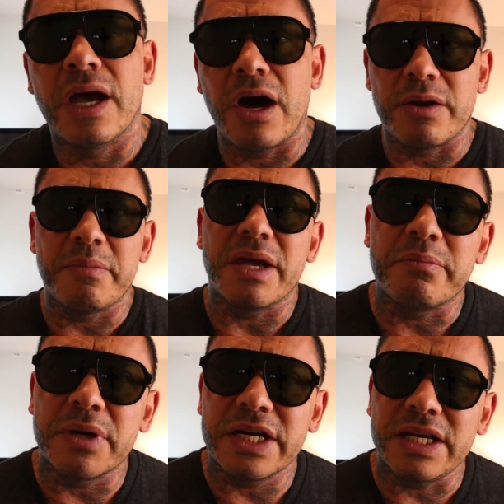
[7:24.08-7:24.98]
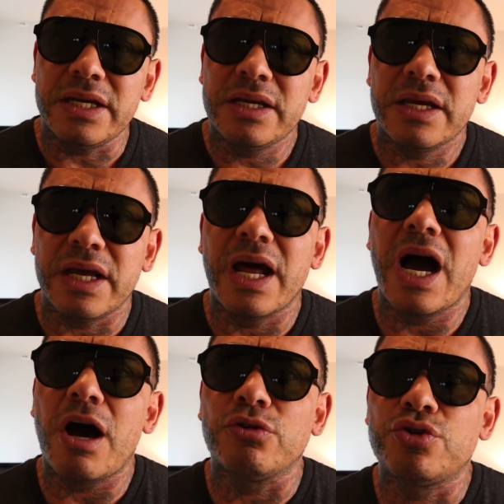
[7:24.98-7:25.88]
how to make money and
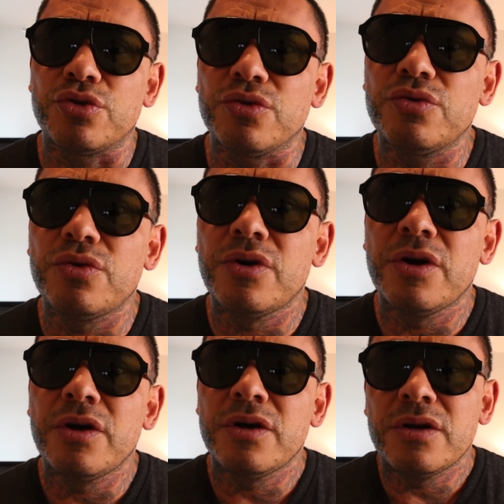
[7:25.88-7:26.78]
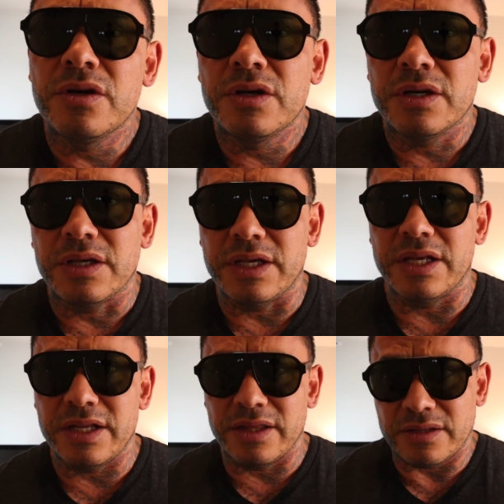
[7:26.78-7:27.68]
how to
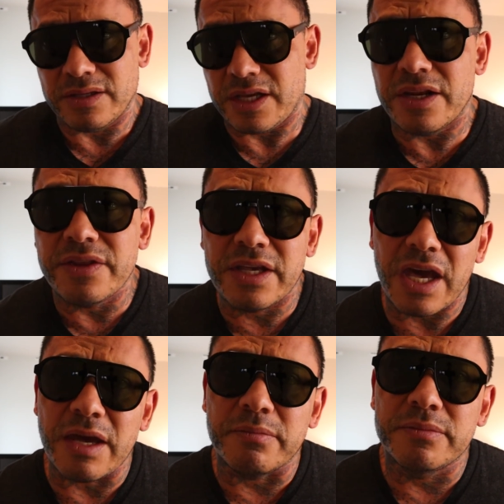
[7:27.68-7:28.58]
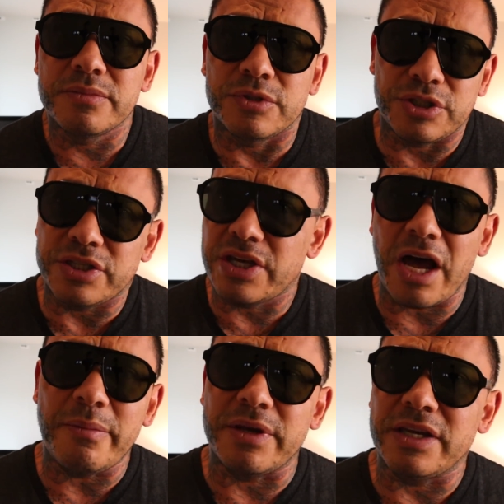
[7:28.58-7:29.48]
get in the game. She
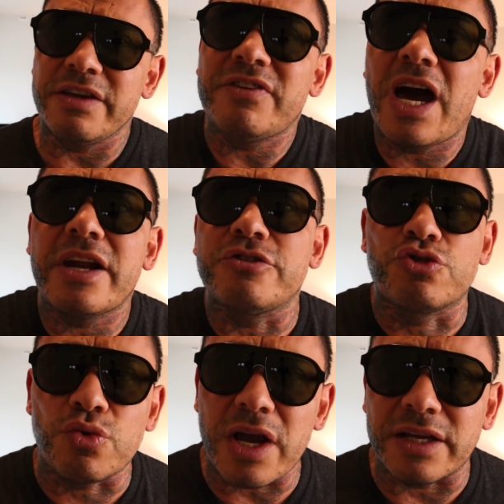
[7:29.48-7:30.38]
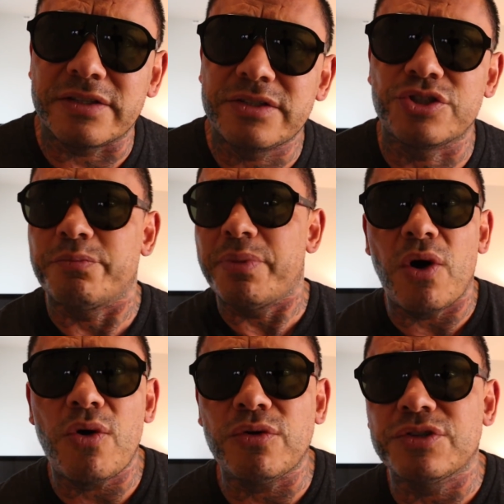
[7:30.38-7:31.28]
taught me even how to dress,
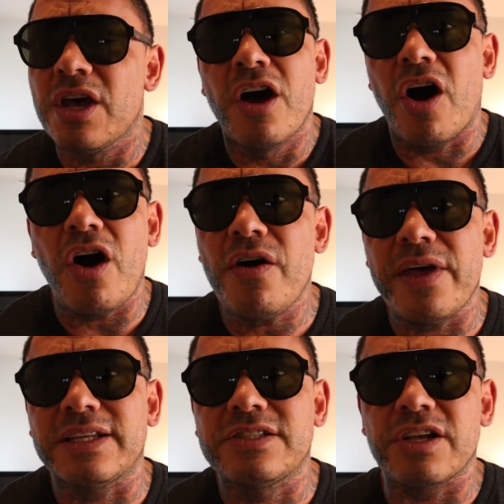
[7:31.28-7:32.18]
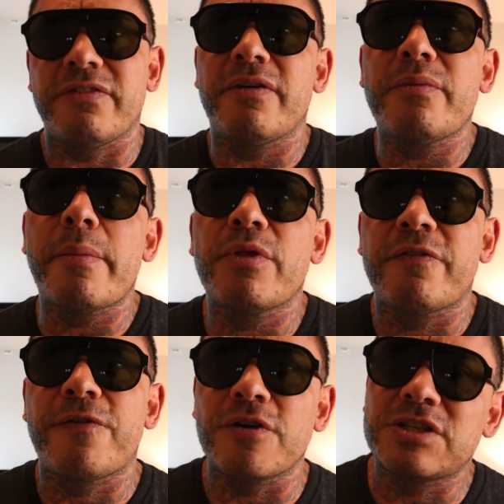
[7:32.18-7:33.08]
jabots, all that stuff. I remember
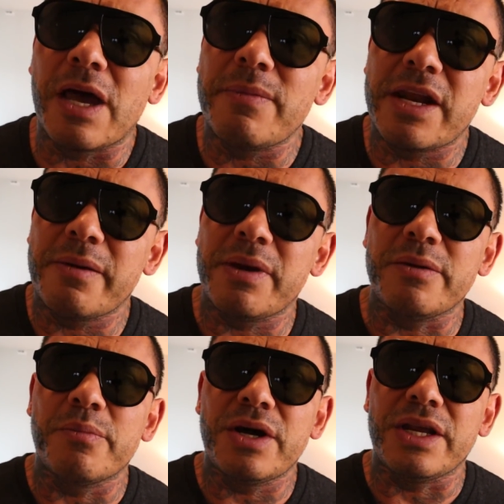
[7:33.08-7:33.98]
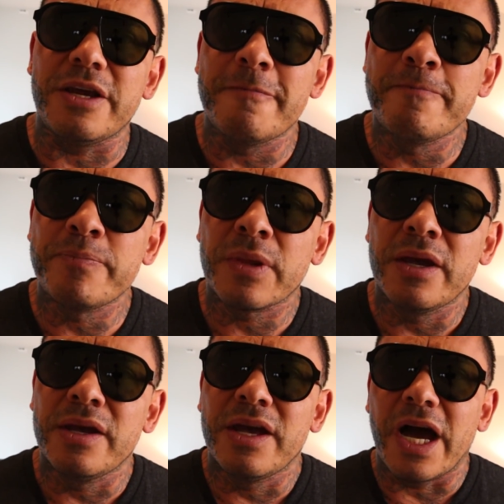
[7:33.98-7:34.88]
the first time that I made money,
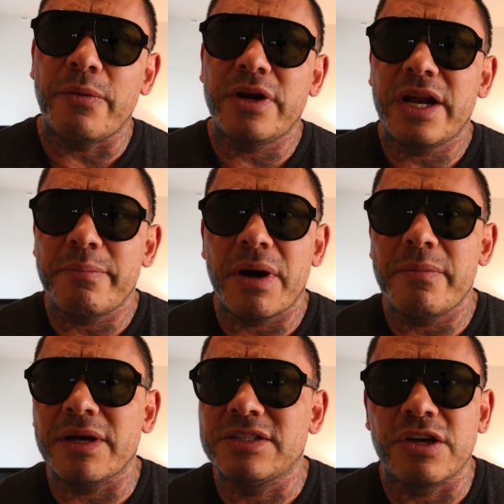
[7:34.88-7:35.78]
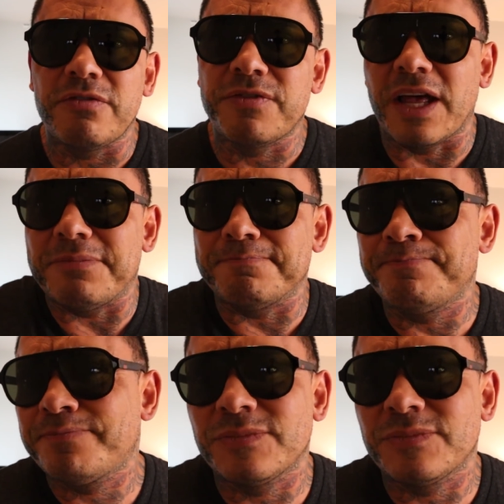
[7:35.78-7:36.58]
I went and I bought myself like